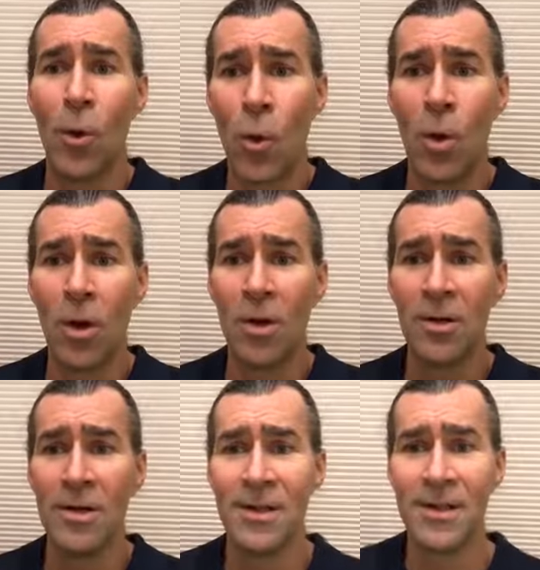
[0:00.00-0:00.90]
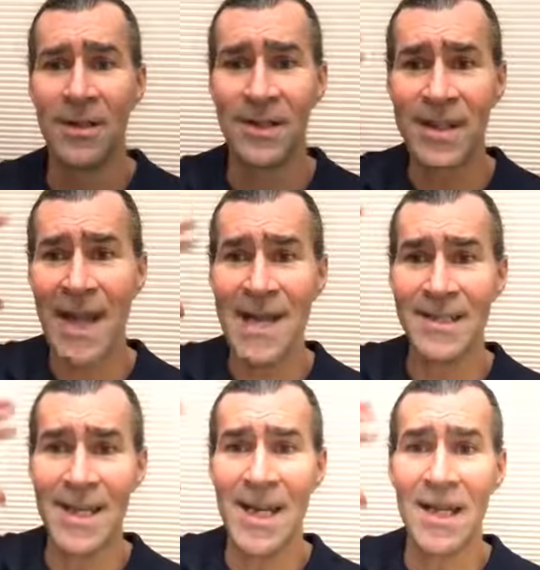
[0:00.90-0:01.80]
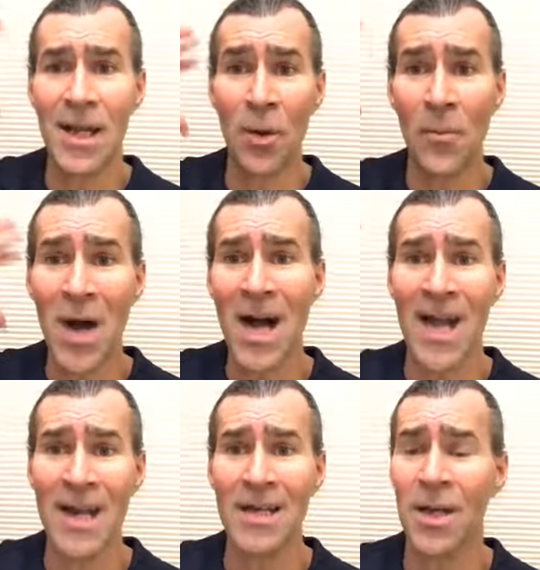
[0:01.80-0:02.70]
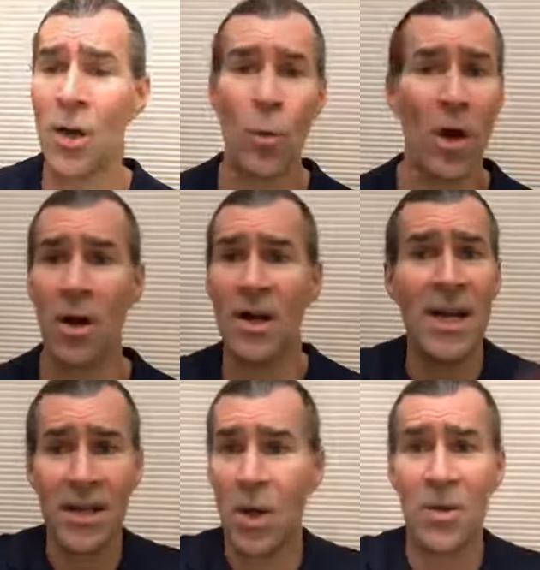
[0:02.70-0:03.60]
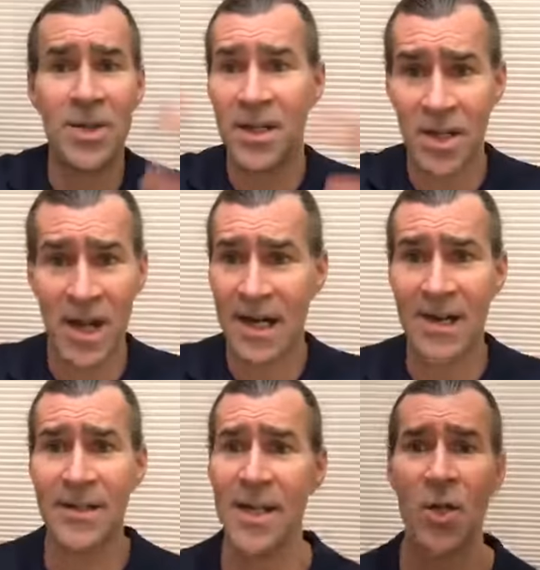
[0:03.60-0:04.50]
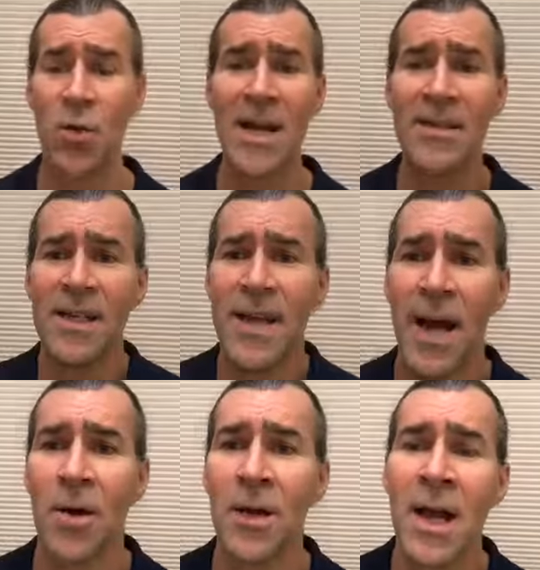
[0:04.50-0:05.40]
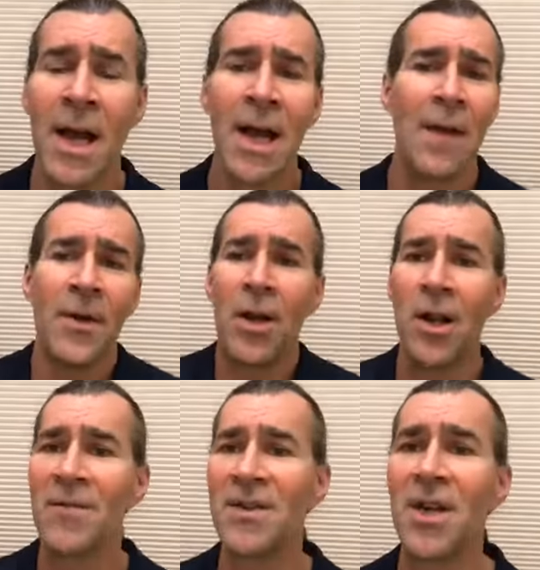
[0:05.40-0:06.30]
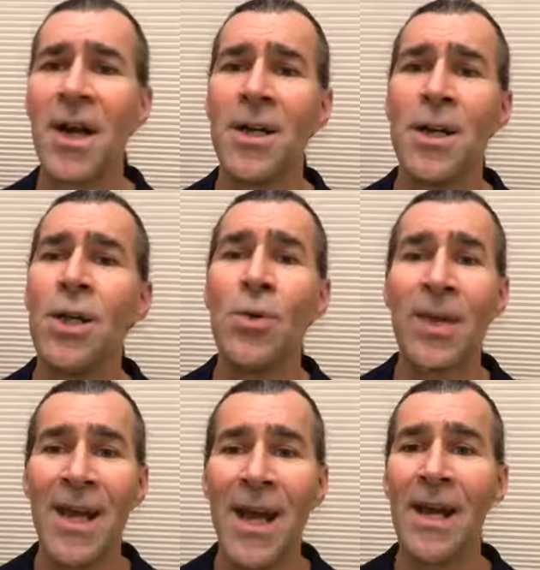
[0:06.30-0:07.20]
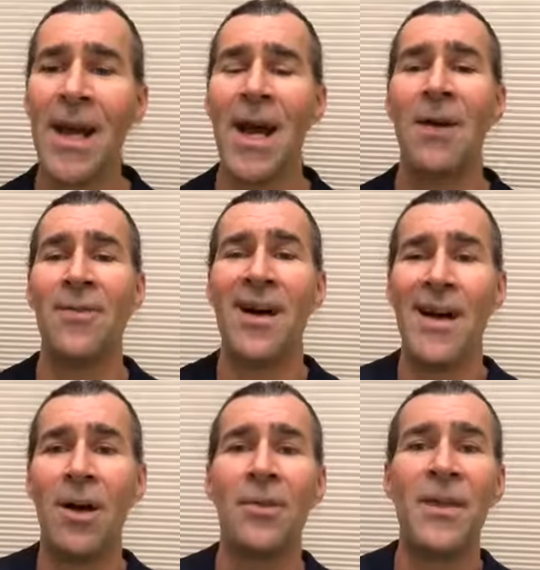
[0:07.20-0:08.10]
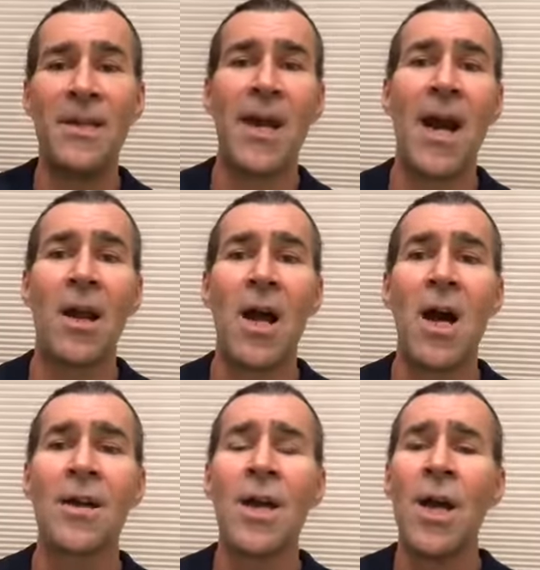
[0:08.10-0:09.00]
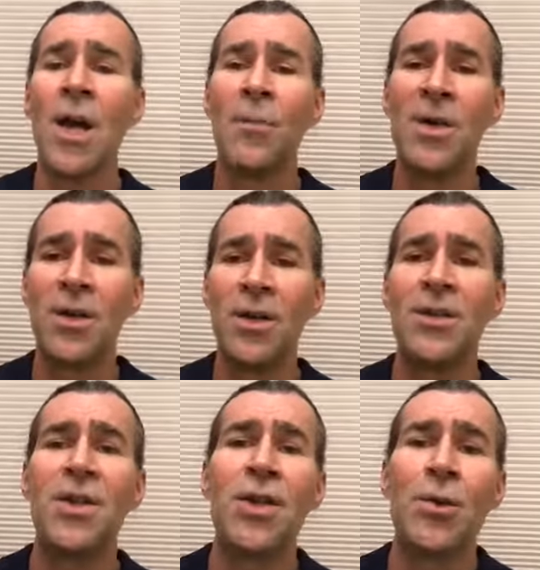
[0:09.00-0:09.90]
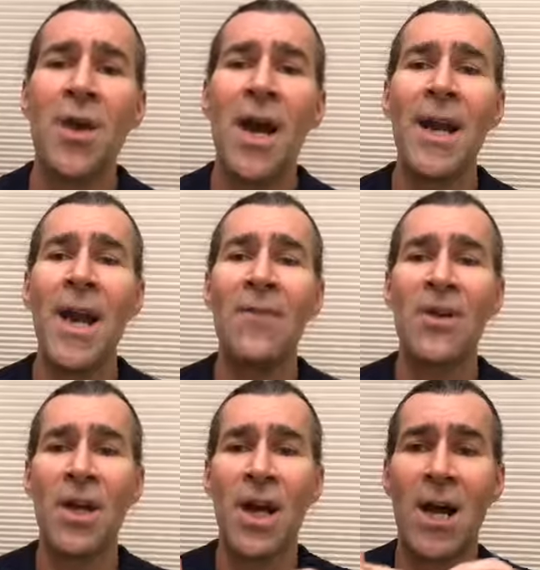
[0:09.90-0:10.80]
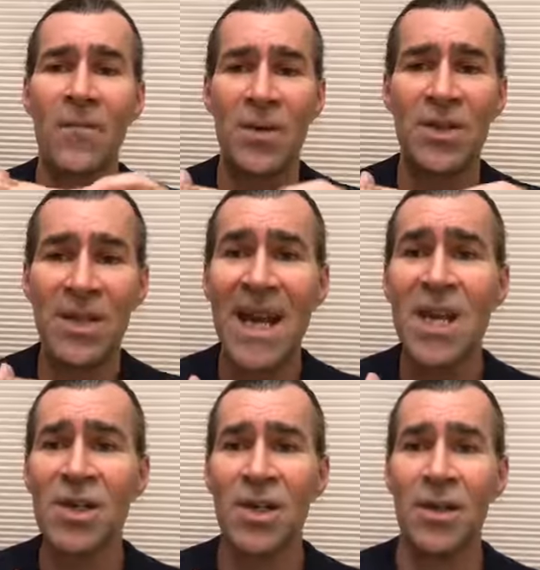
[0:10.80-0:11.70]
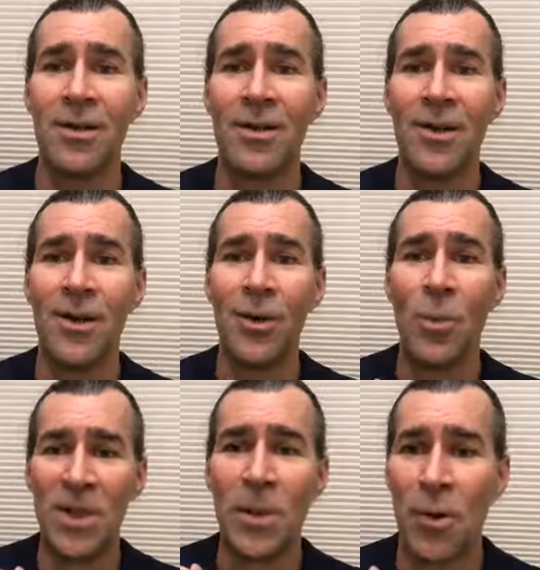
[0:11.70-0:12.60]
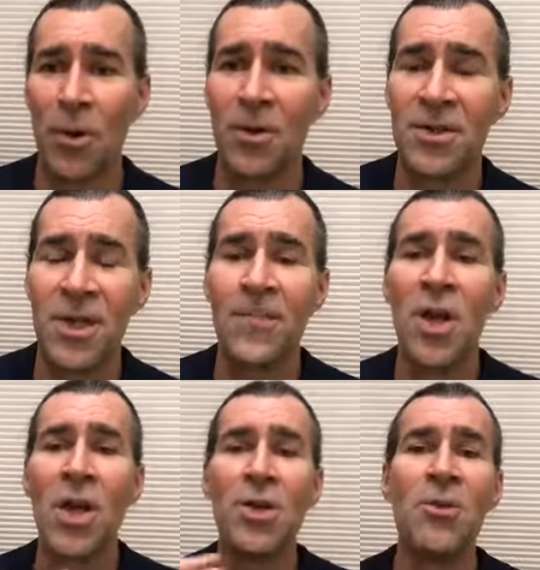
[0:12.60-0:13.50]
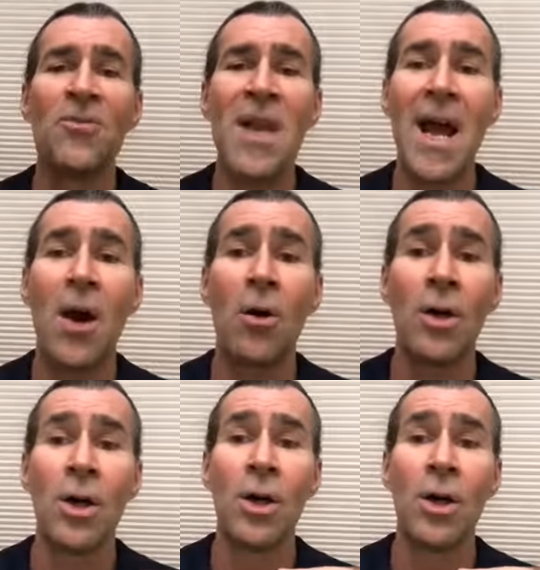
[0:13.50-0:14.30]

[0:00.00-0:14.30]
or stays in their mind where it goes into, like I said, crazy town. And then all of a sudden you can't have a healthy dialogue because you're not having a conversation with the person. You've now